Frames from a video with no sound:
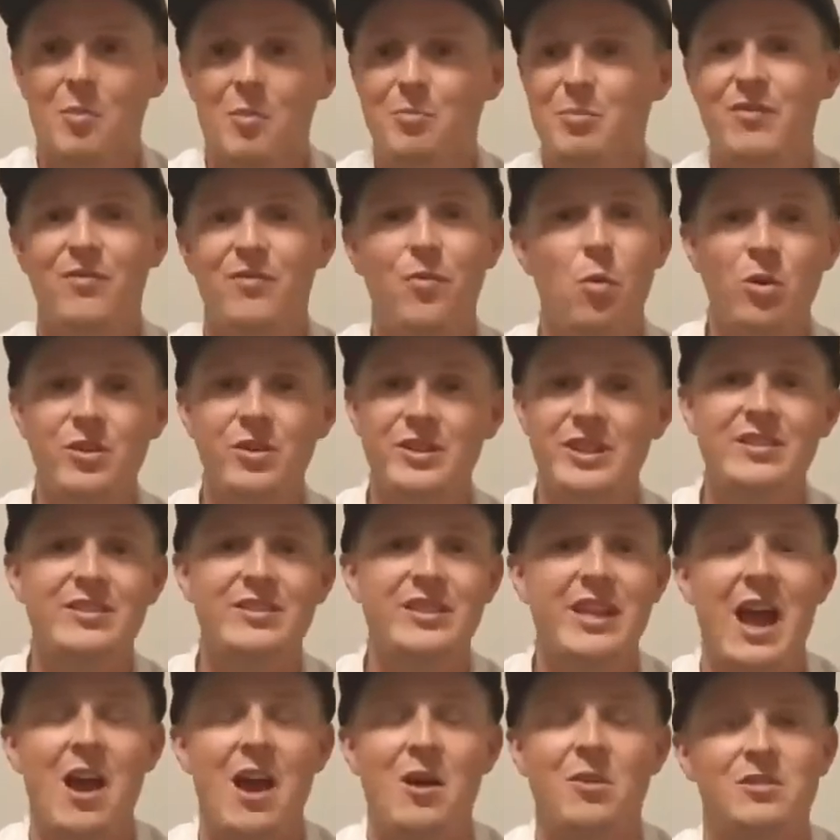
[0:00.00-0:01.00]
Before
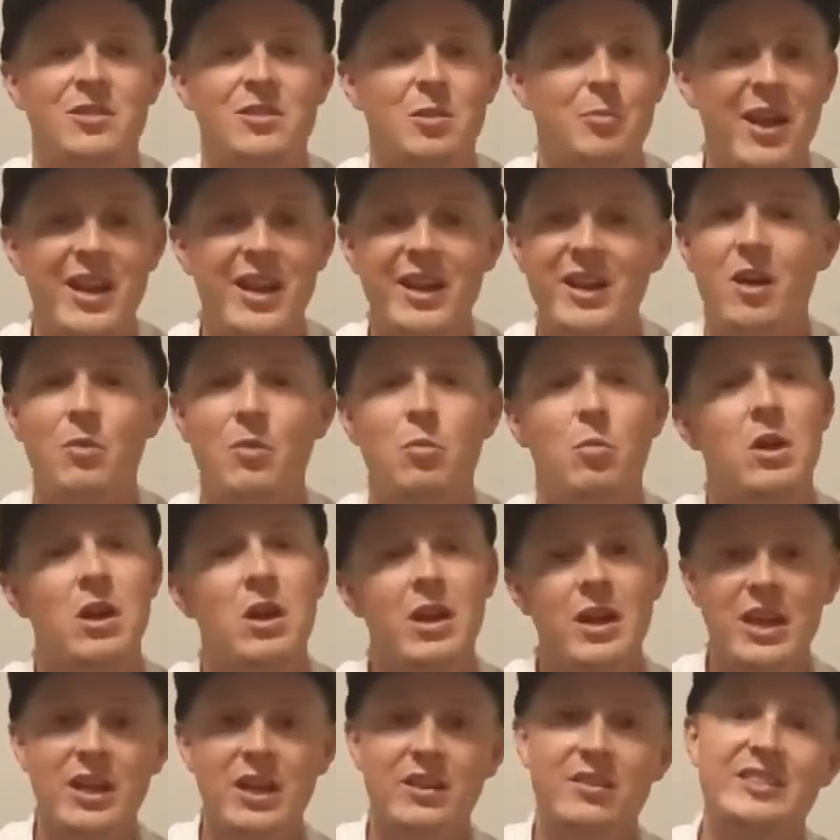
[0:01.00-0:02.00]
discounts, depending on,
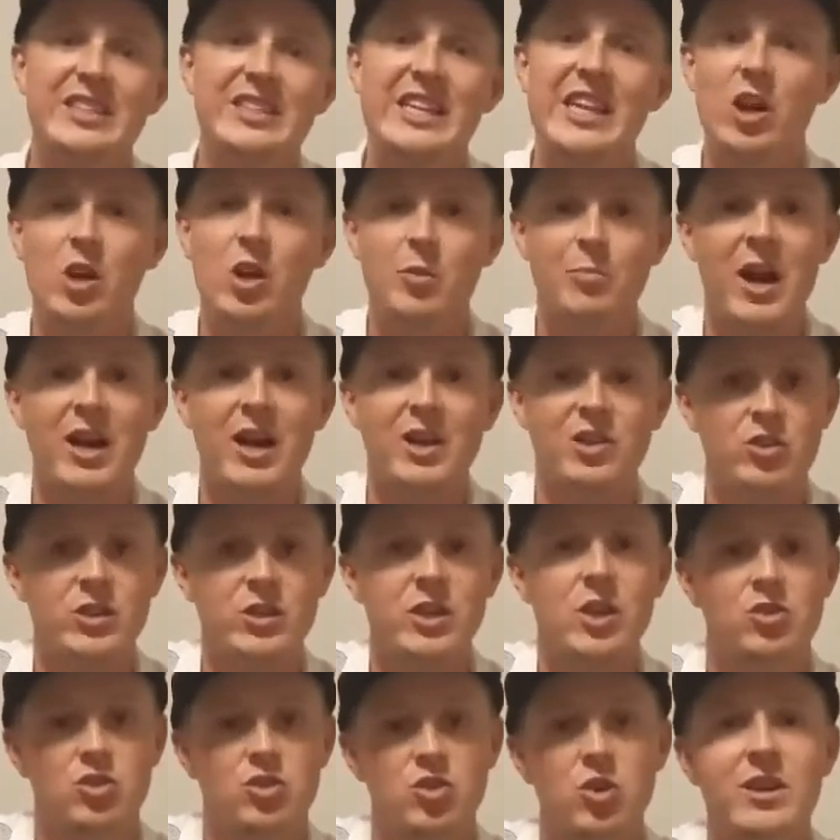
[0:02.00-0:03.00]
it's tiered by
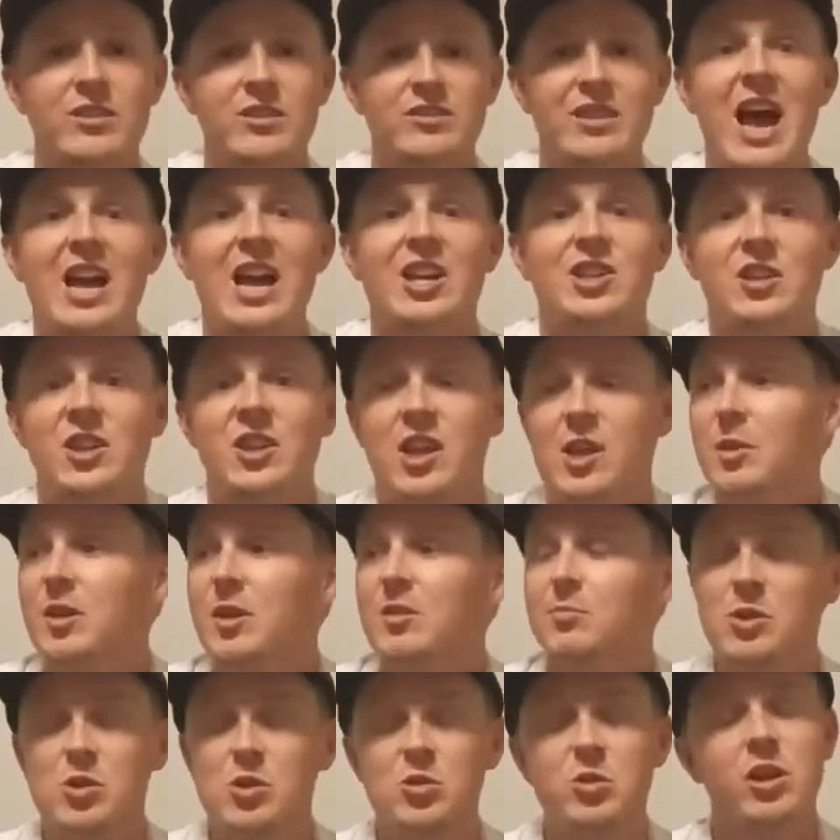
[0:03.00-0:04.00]
your transaction
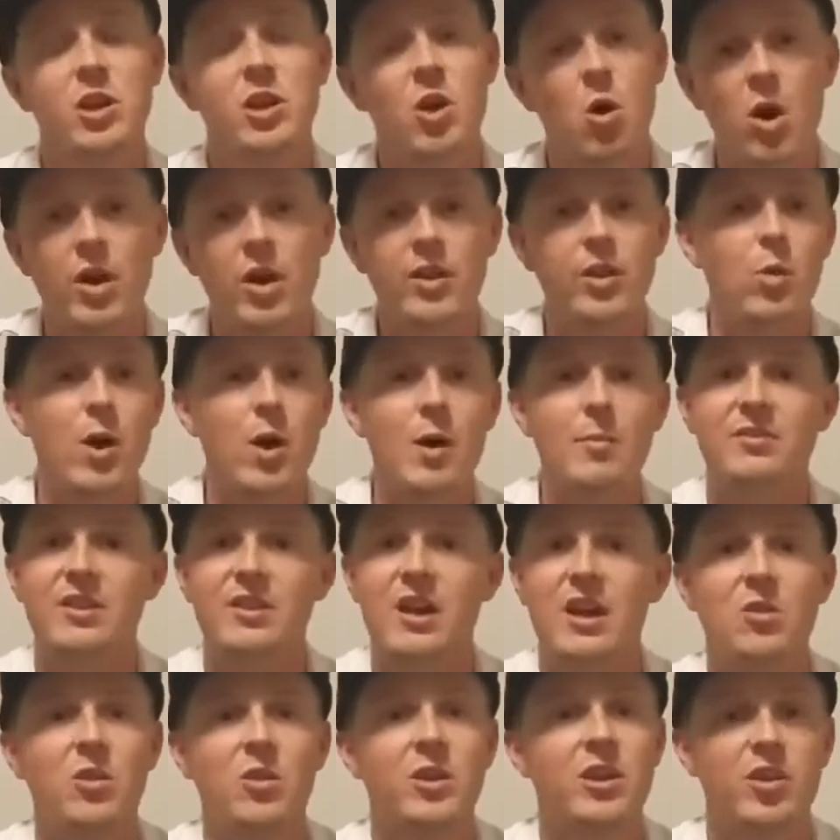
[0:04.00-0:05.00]
limits, but you can go on the
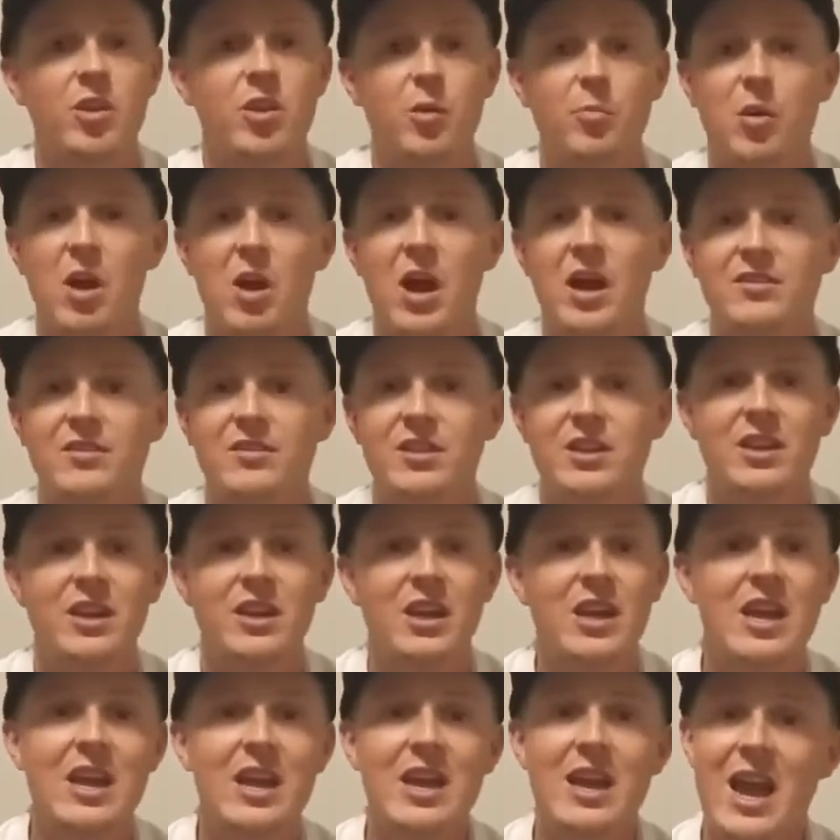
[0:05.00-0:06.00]
website, look at the
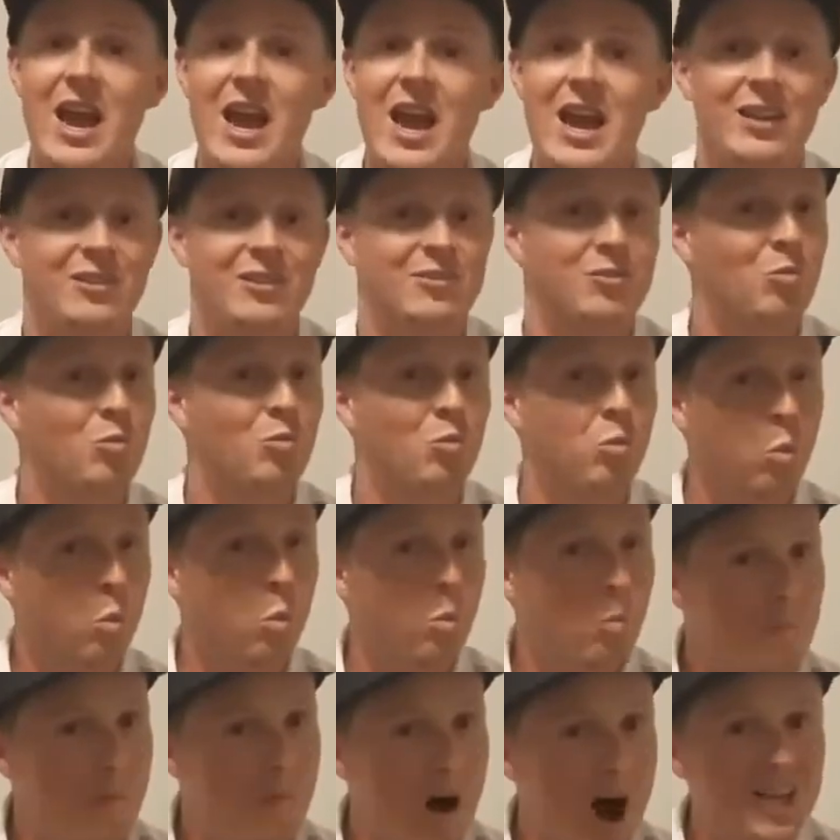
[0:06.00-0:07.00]
pricing, and it's
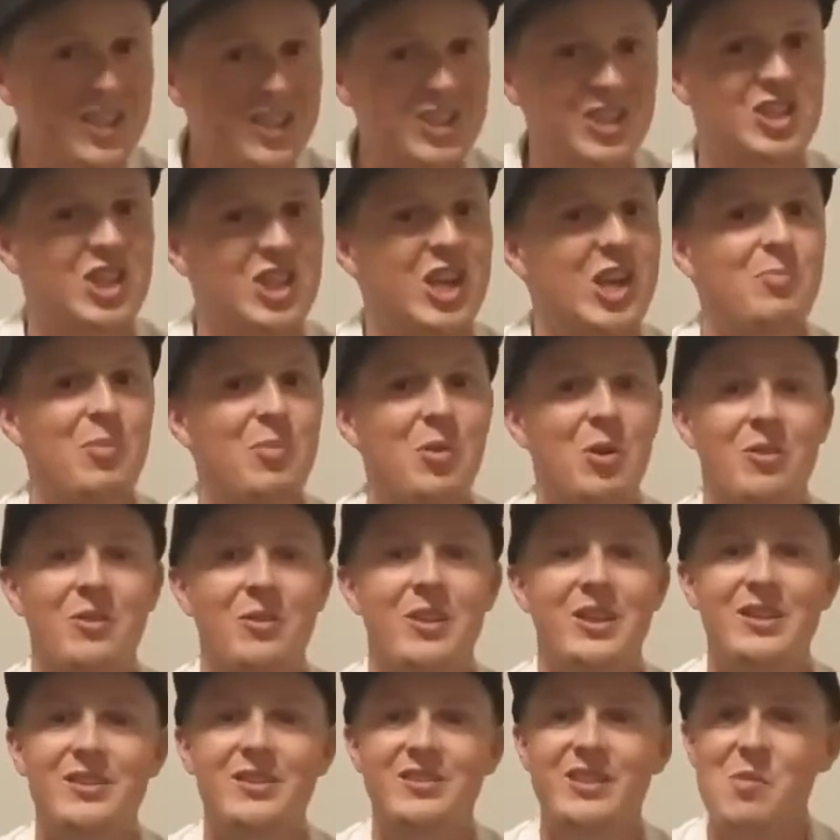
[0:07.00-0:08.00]
much cheaper
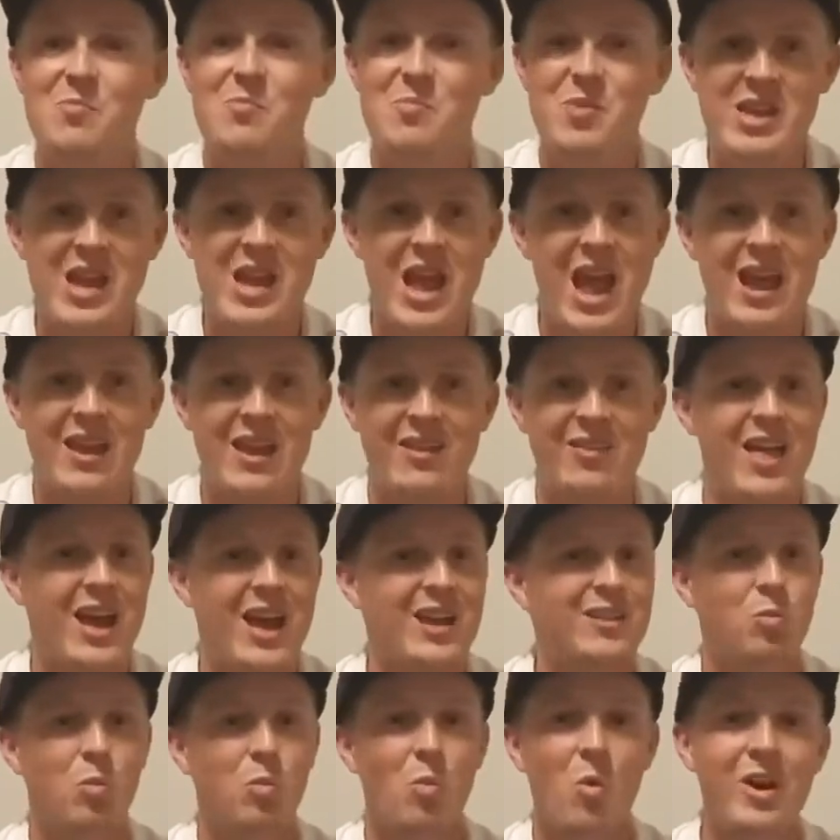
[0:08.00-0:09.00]
than a CPA.
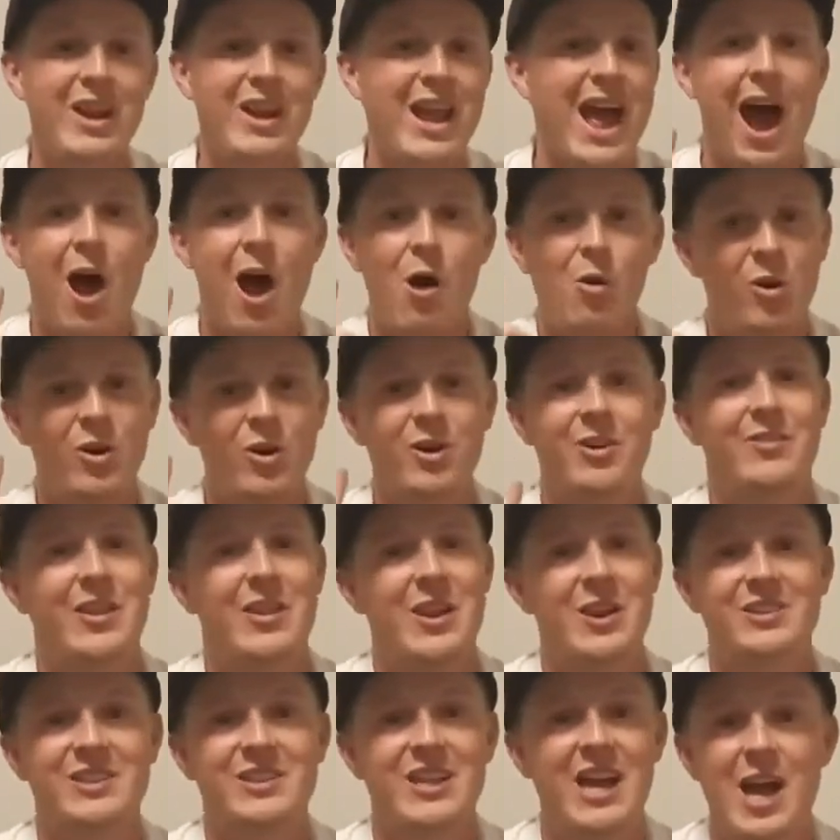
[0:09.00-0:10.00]
That's 1 hour of
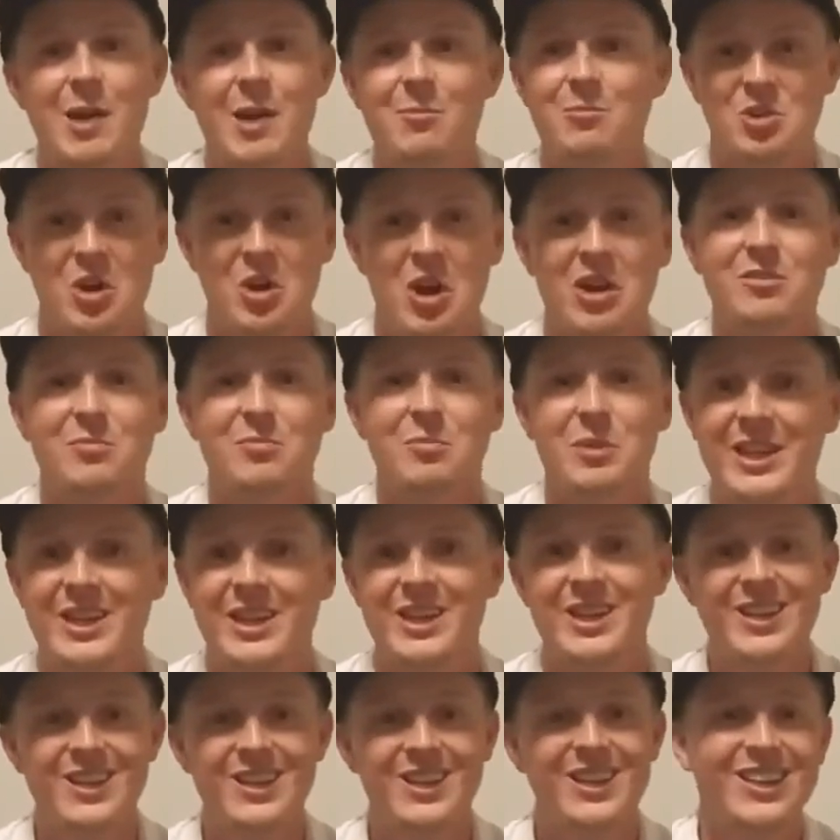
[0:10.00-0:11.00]
their time, trust
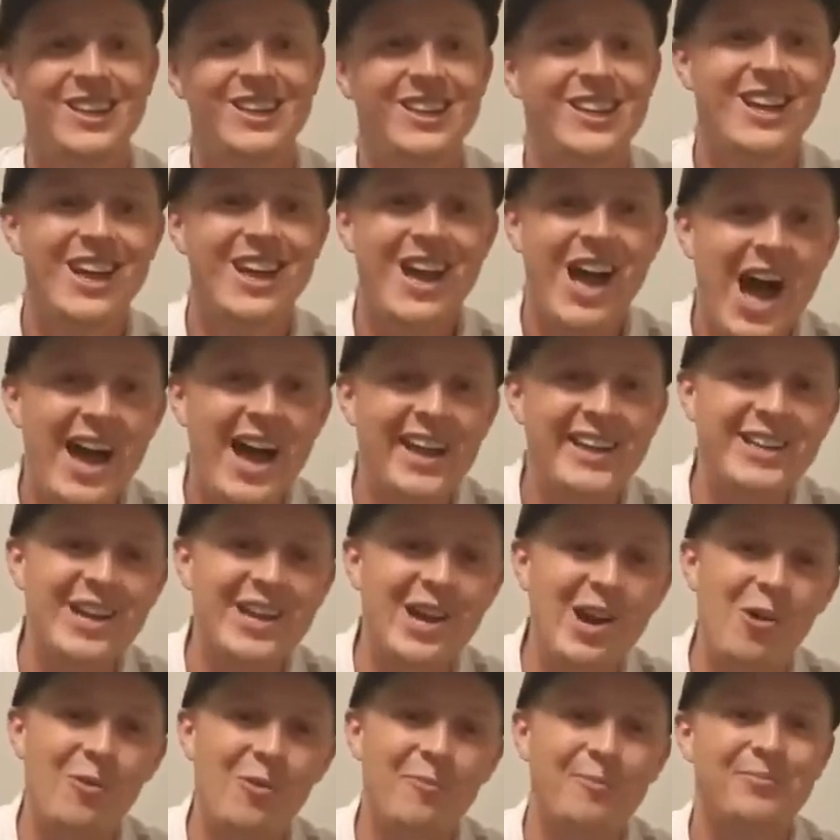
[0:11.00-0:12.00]
me. I
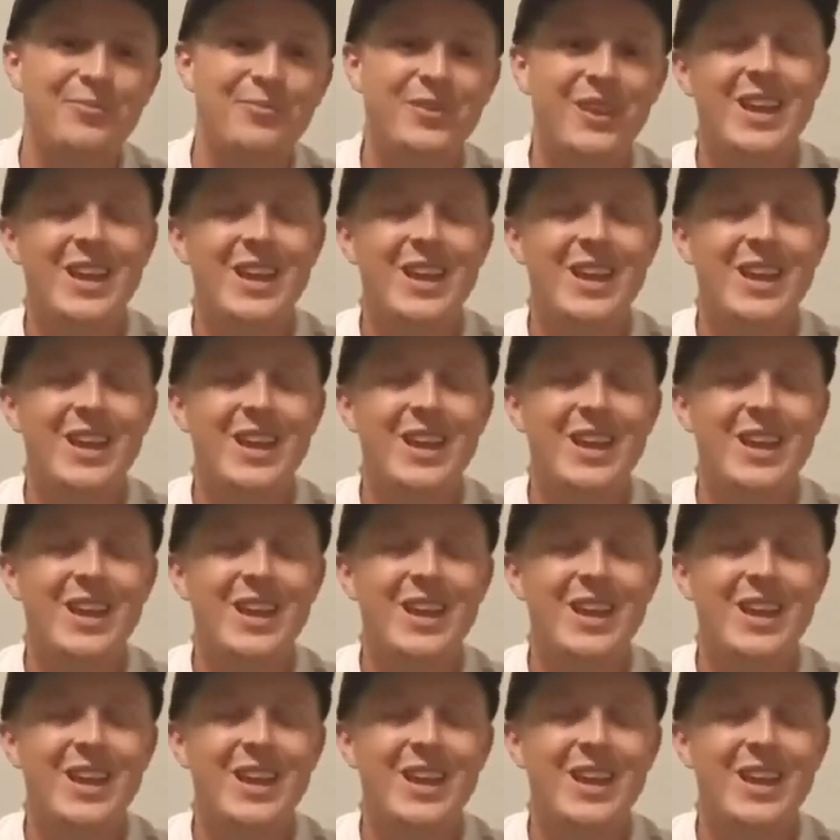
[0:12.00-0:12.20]
know.